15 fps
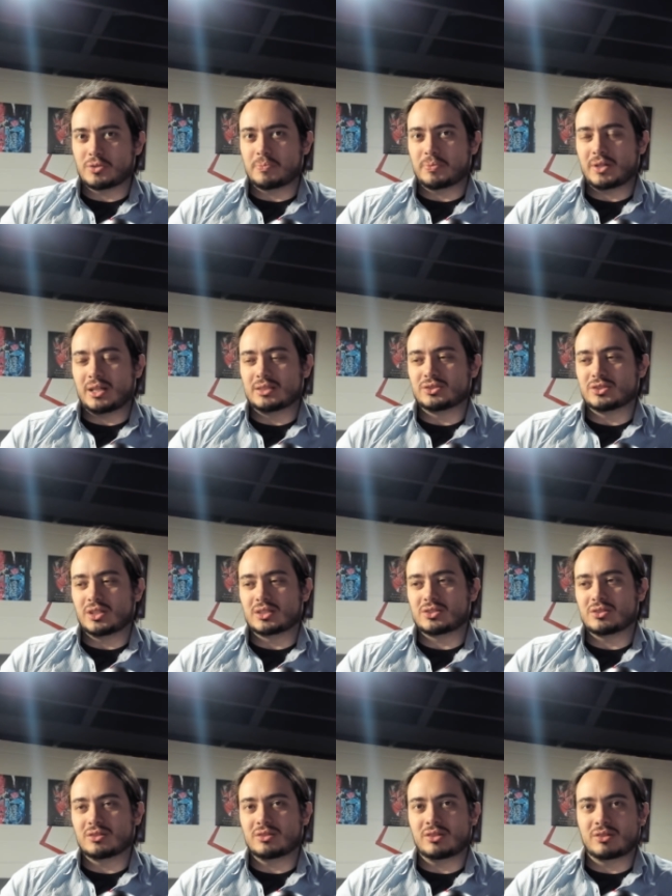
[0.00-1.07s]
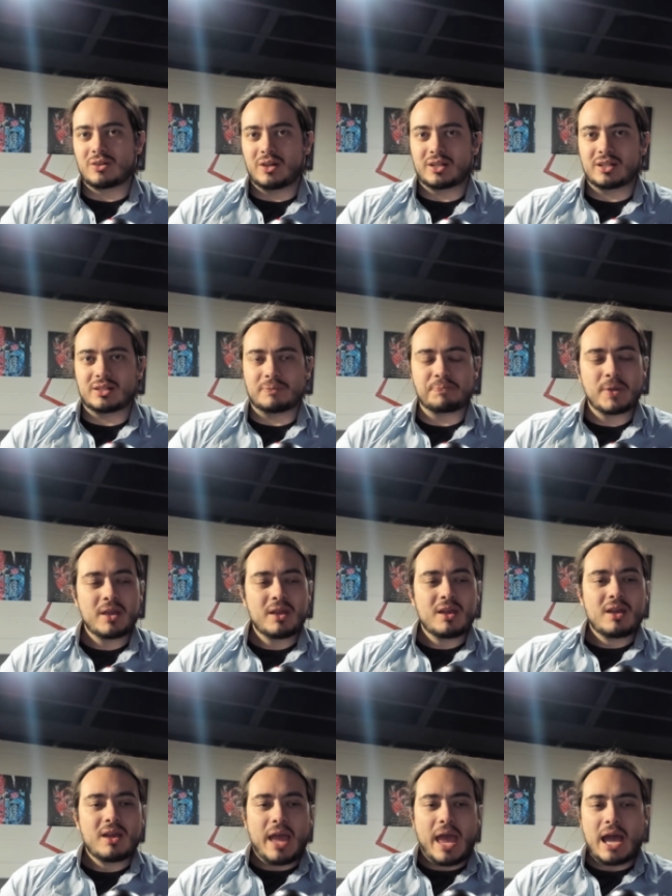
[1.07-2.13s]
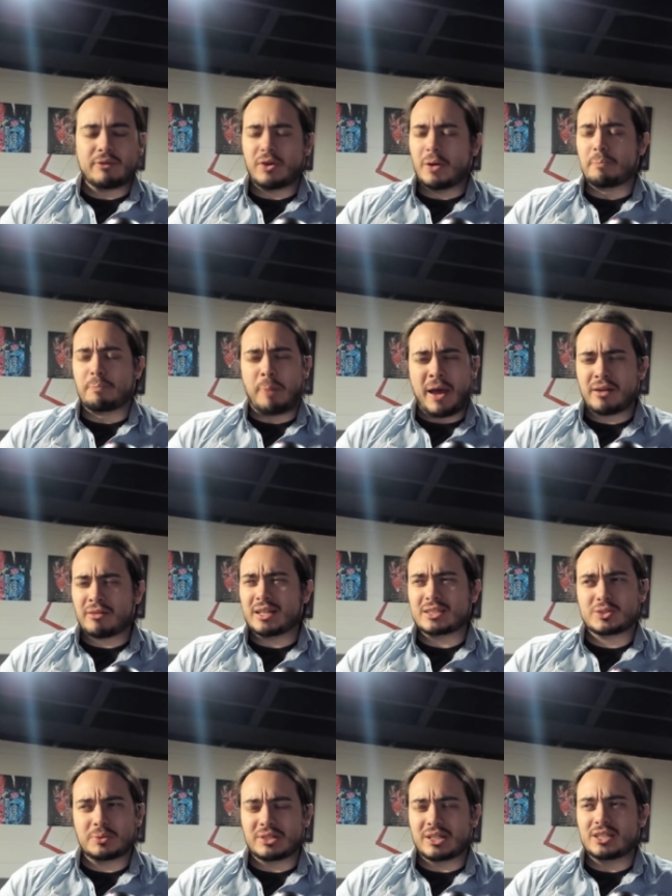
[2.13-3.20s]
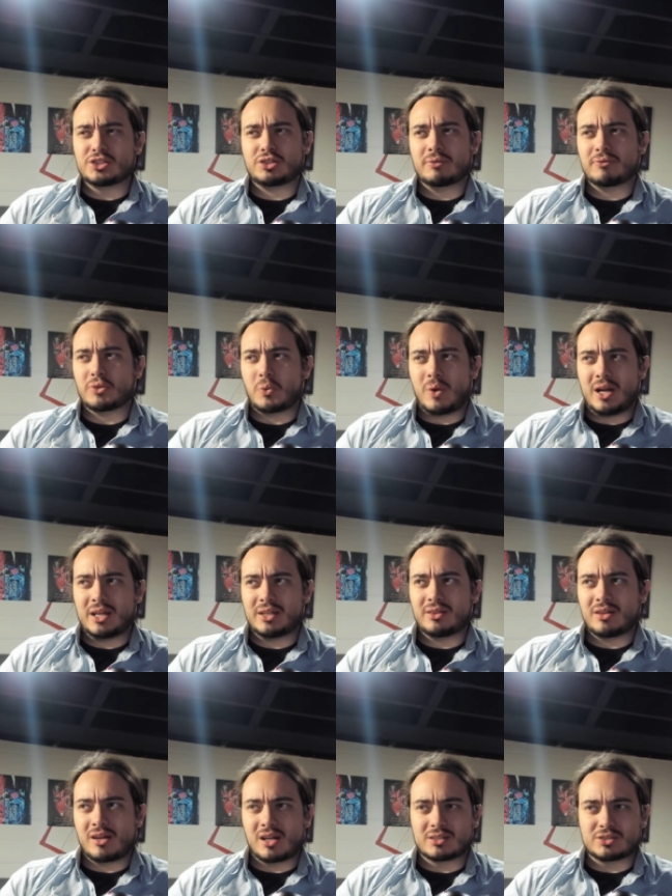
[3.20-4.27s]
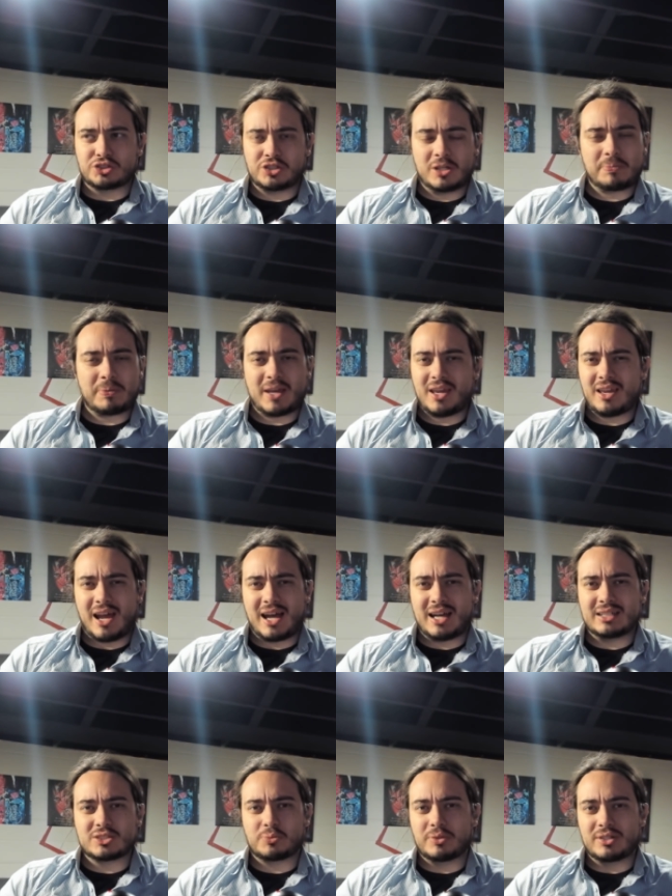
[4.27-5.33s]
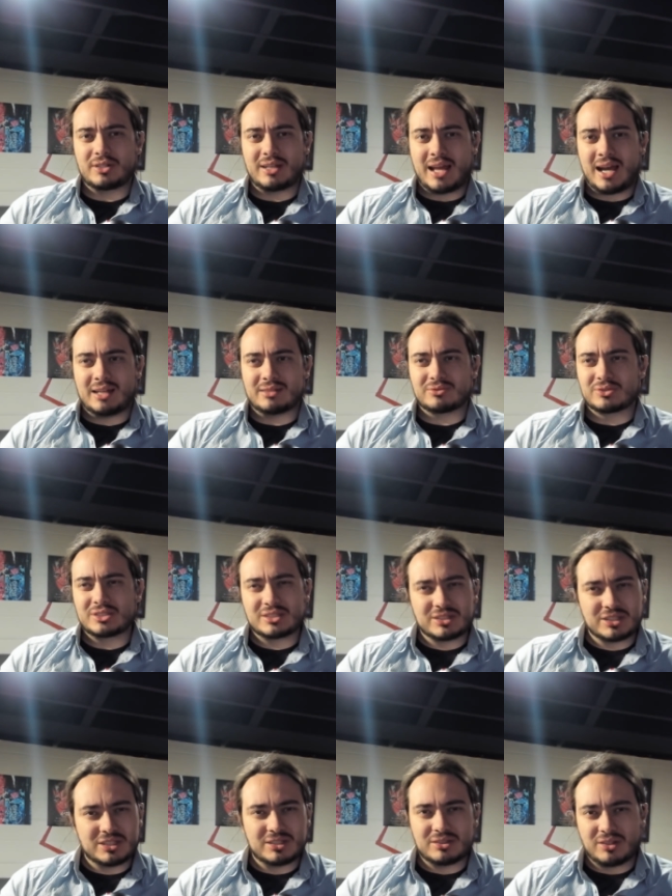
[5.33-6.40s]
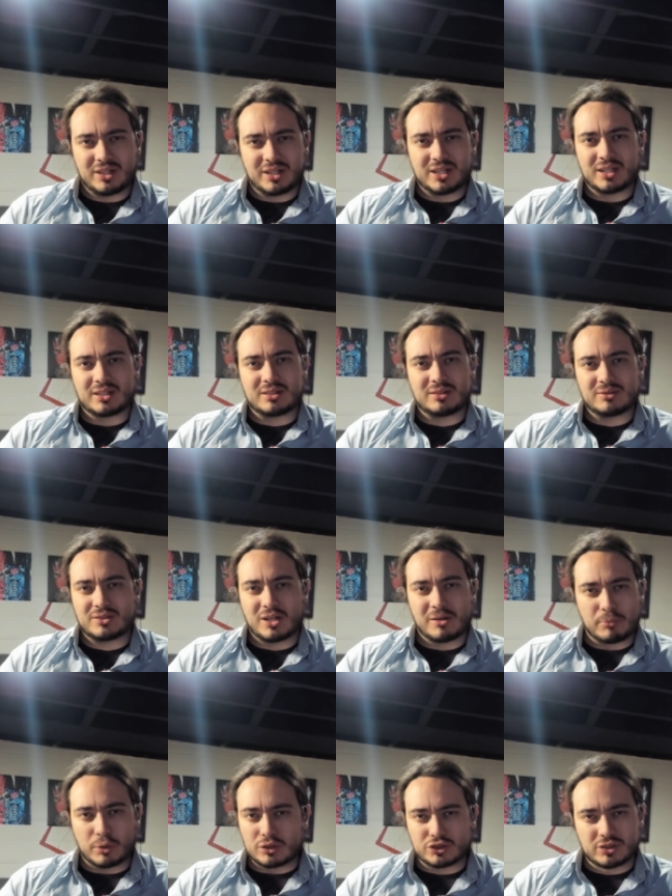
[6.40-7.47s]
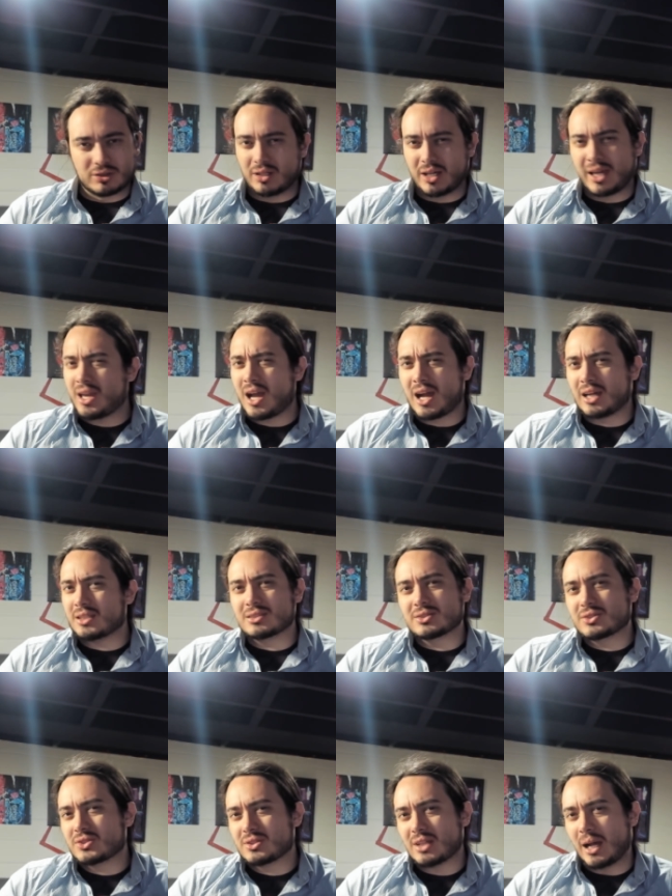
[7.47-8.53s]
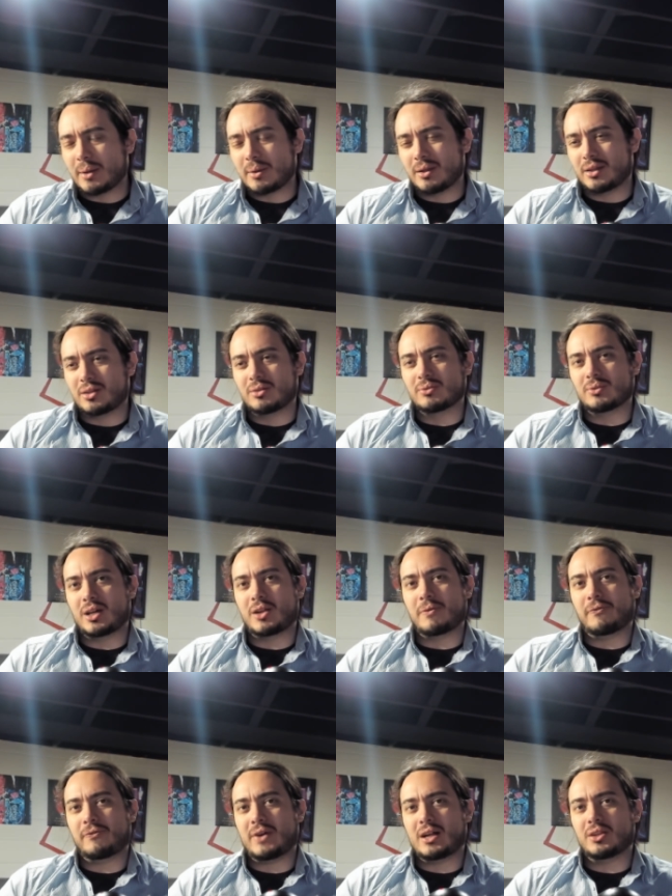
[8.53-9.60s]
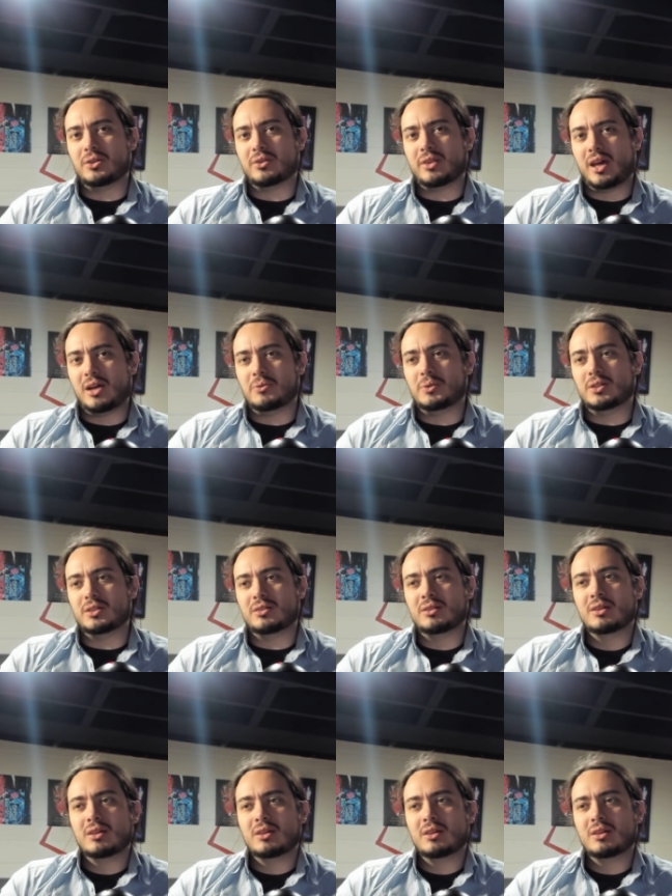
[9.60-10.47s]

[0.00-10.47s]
projects. You're going to have a better explanation for why there are ship AIs, but not really like commercial AIs. I don't follow that one.